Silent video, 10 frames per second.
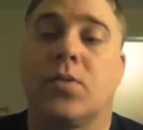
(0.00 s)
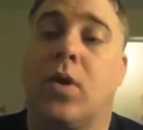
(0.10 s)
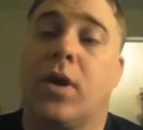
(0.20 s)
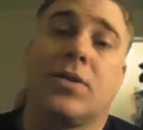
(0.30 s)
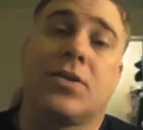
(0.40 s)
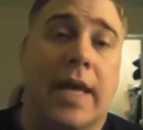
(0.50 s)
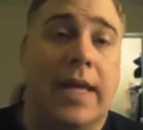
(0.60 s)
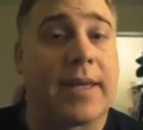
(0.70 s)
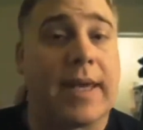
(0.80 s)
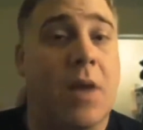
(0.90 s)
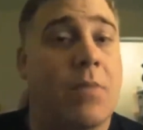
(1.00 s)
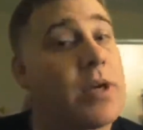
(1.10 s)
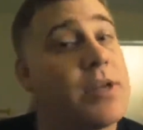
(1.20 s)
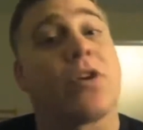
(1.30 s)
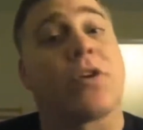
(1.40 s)
1, stay at the camp
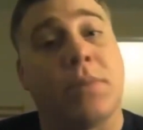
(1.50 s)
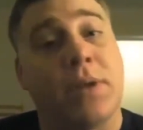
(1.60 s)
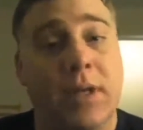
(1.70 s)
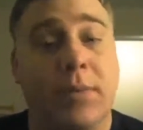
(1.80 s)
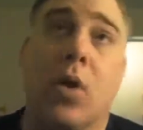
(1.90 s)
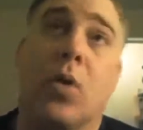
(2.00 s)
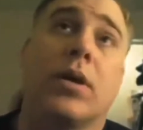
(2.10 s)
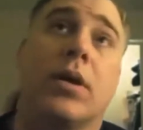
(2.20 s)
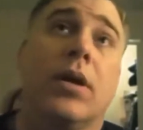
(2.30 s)
because you're completely broke.